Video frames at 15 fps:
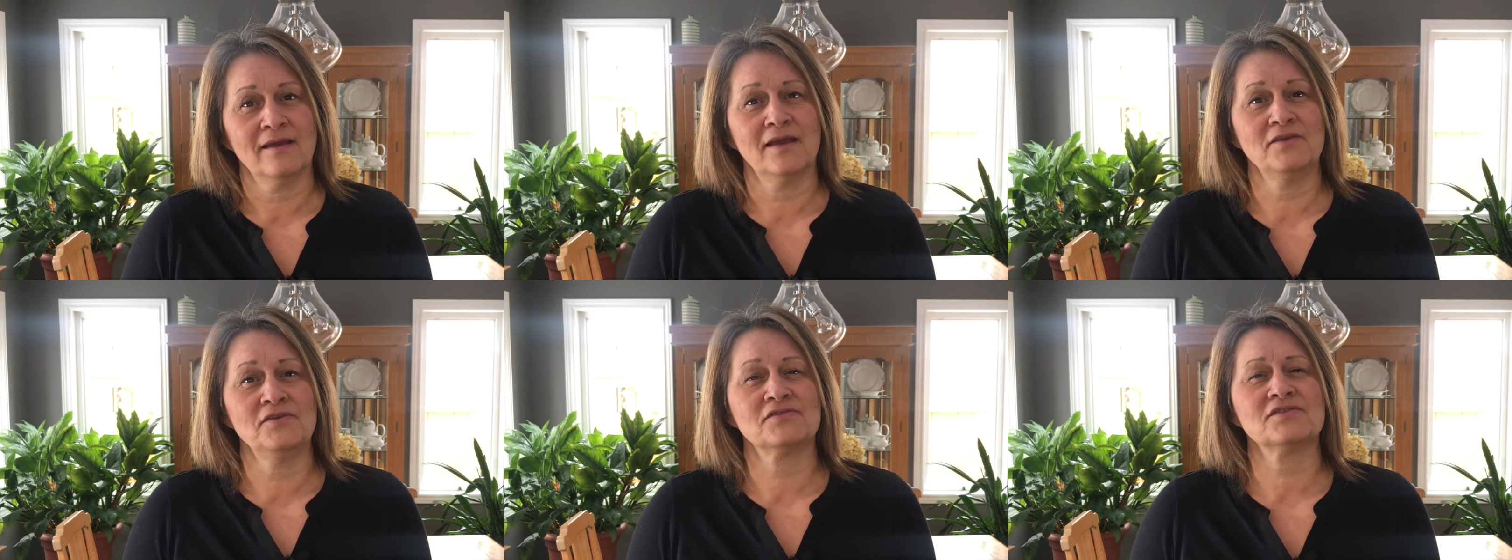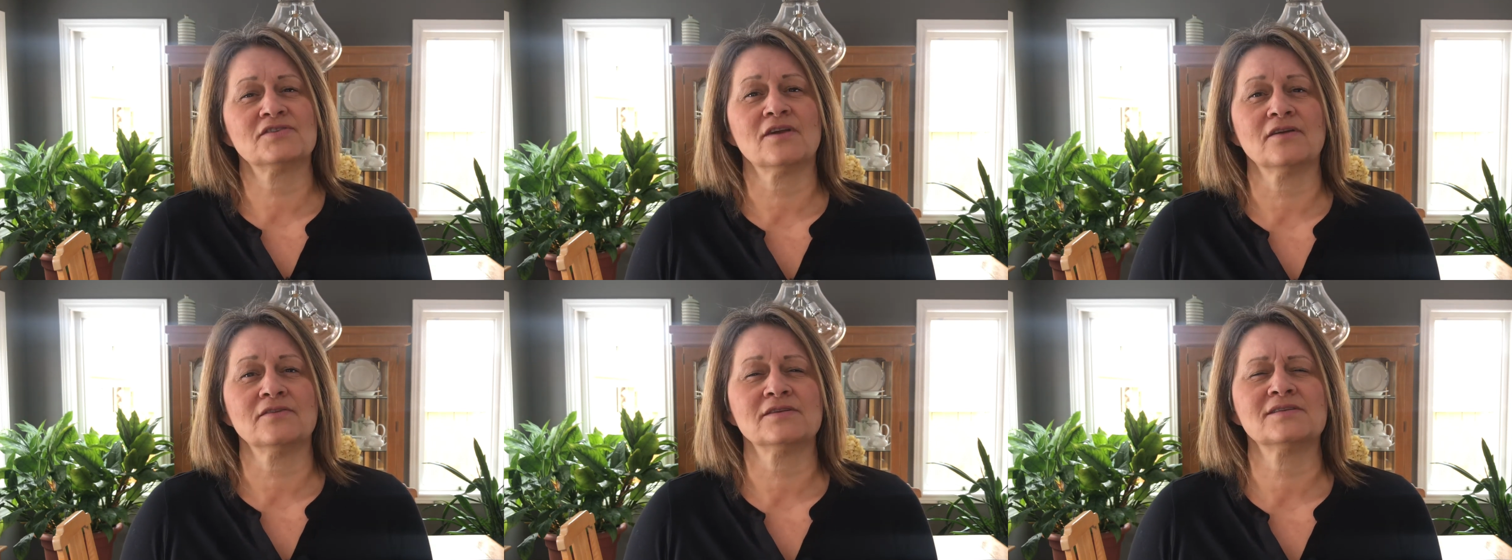and you
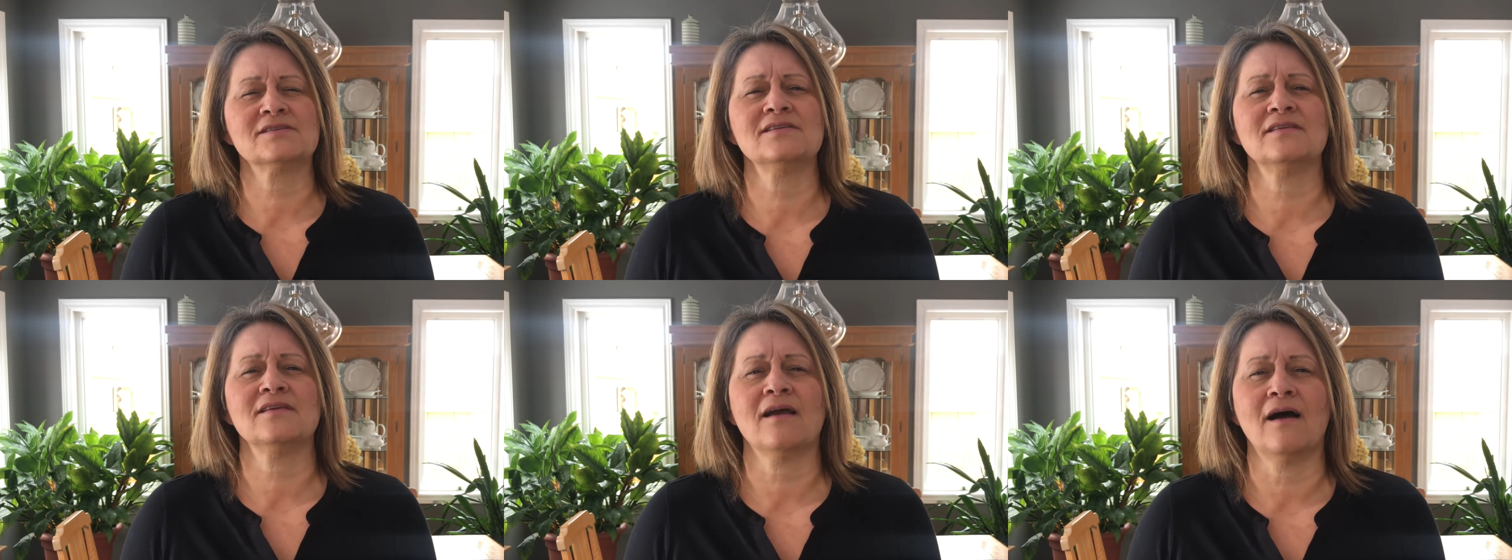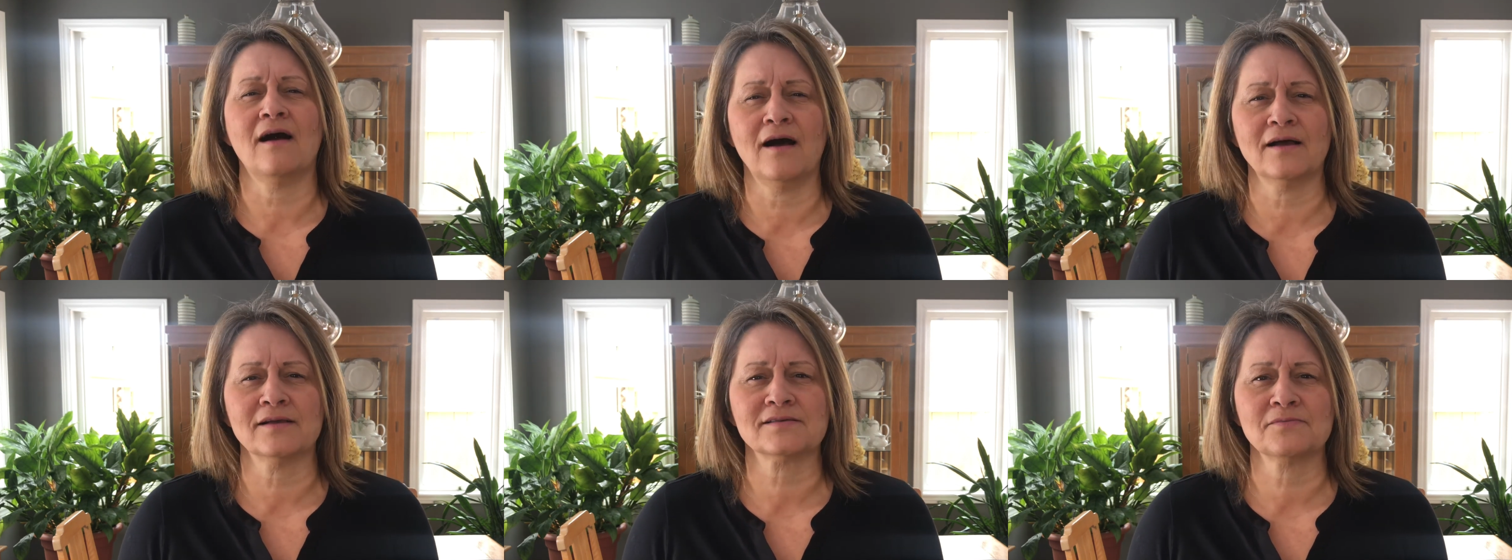start to see the
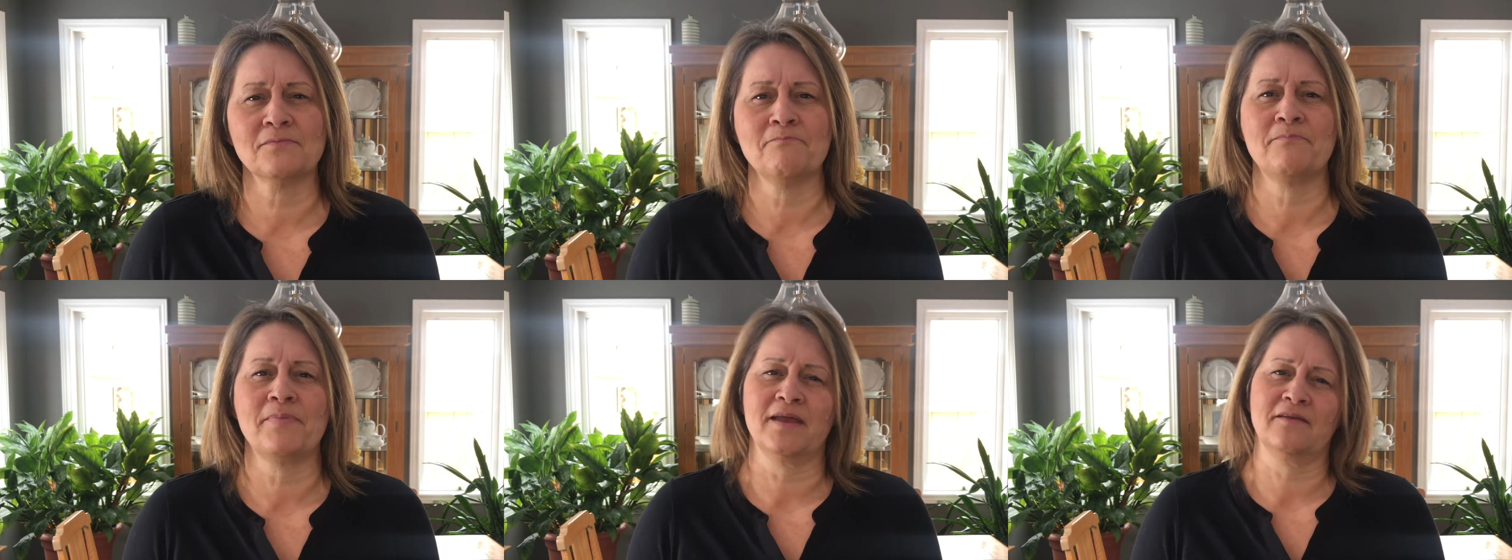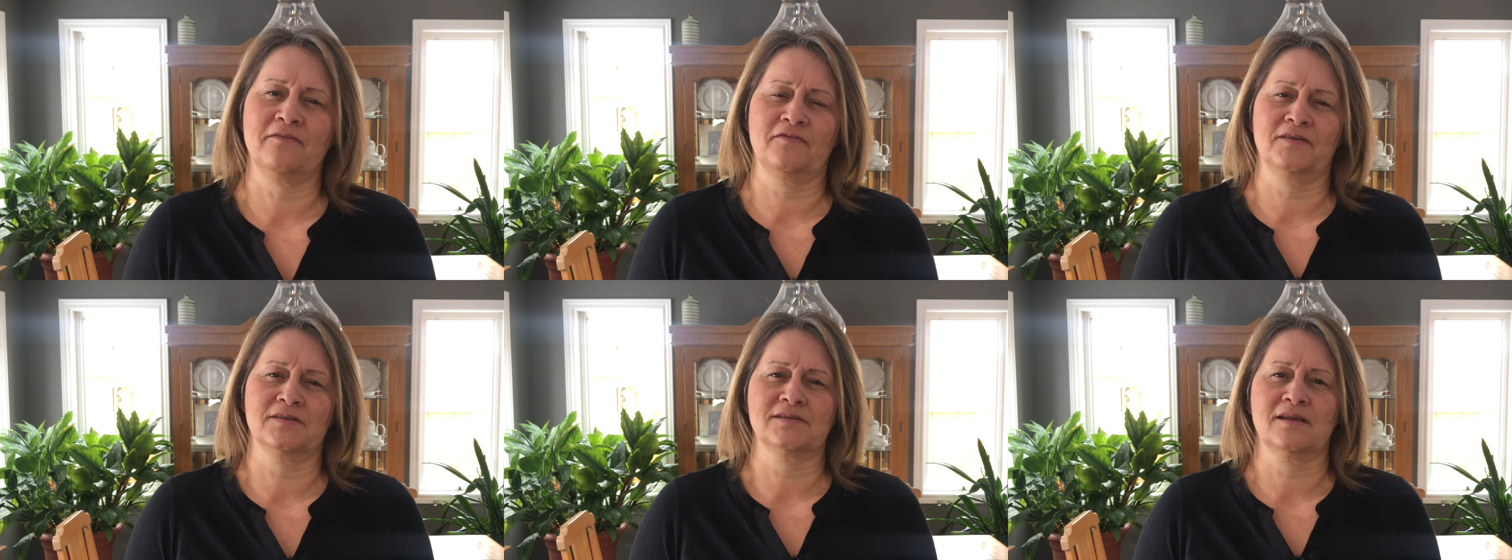awesome
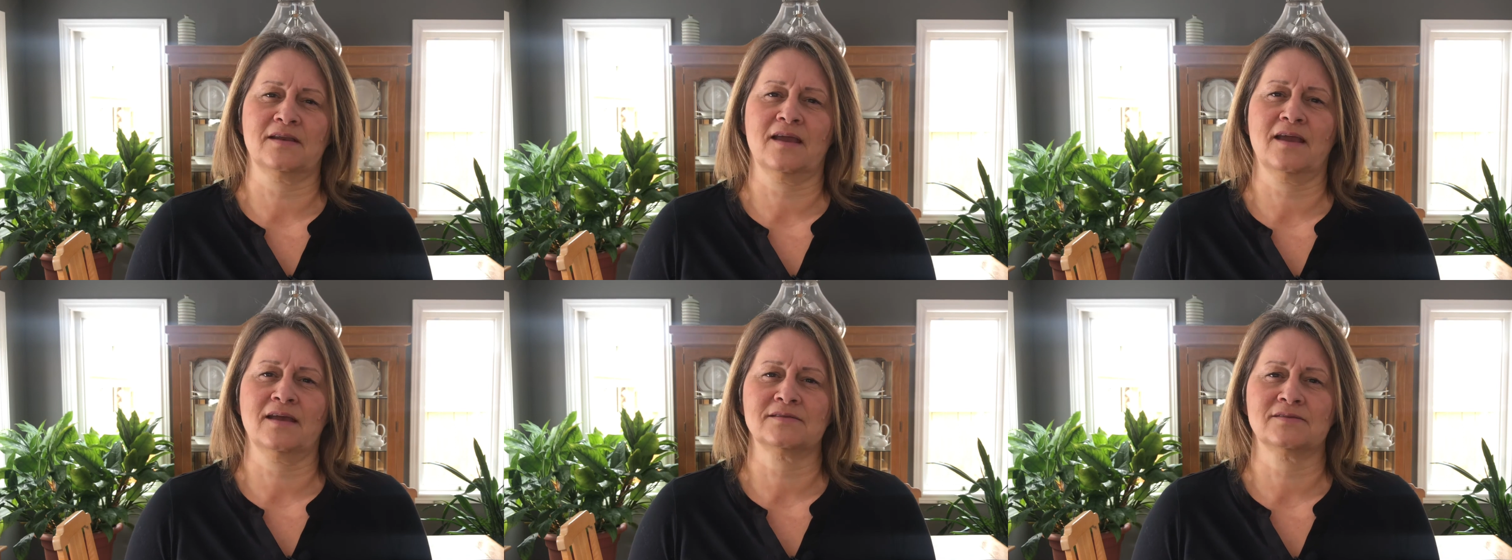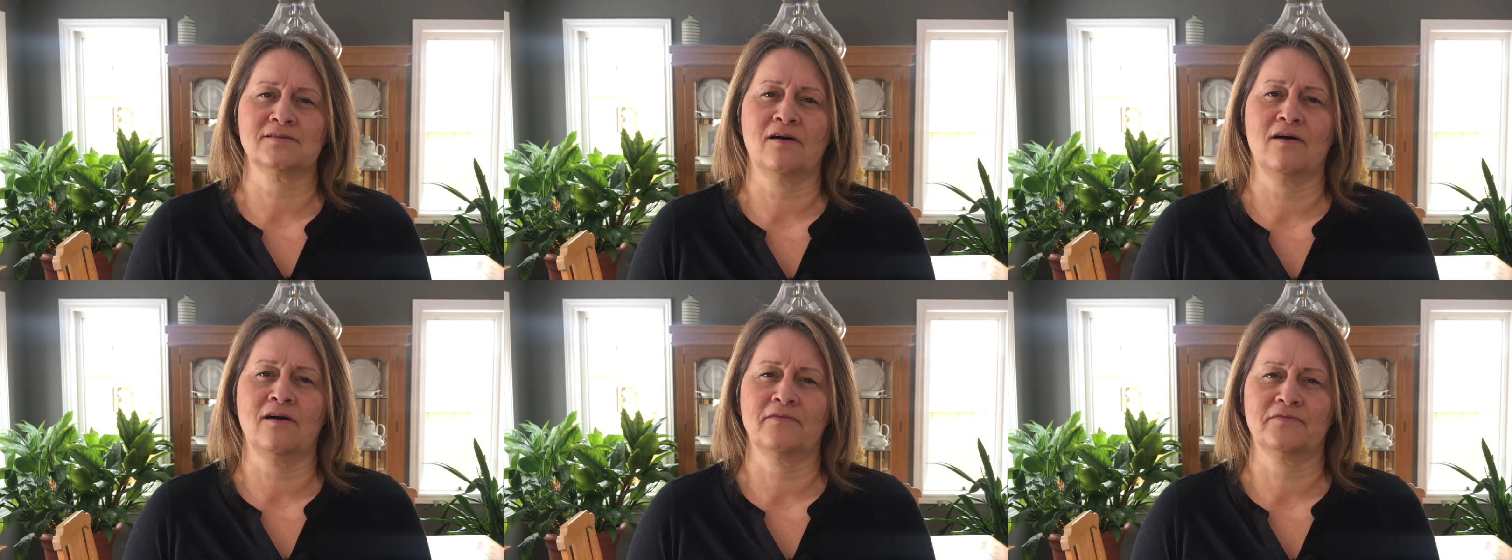benefits that it has
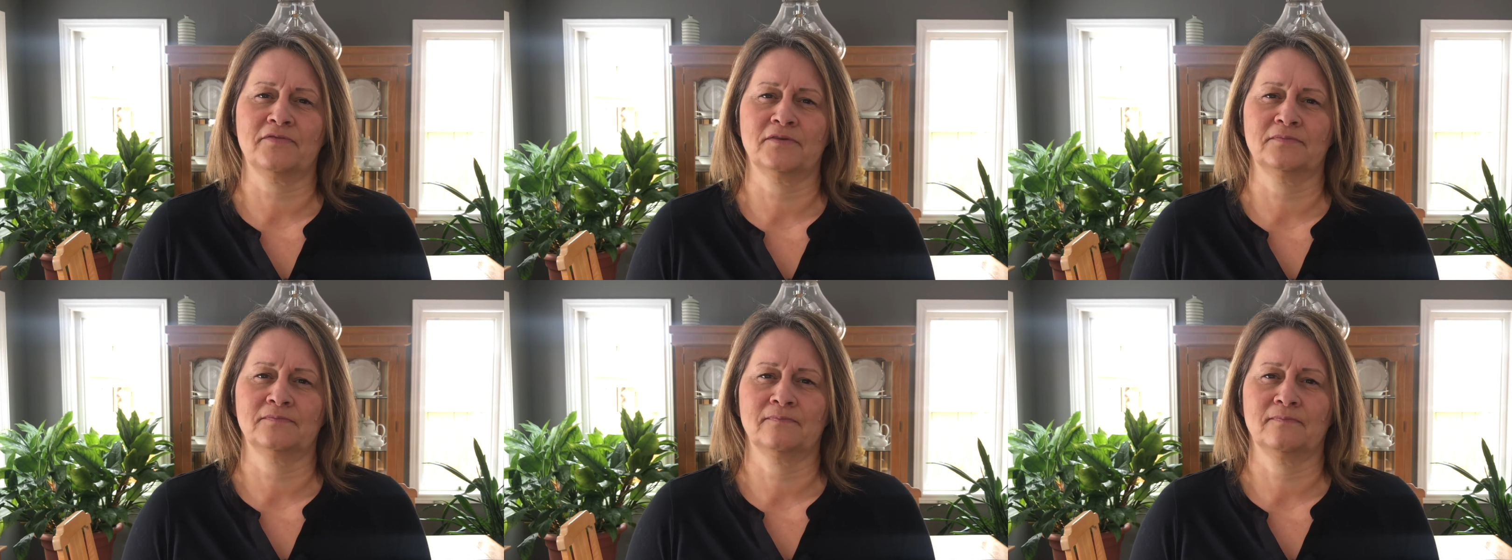to offer.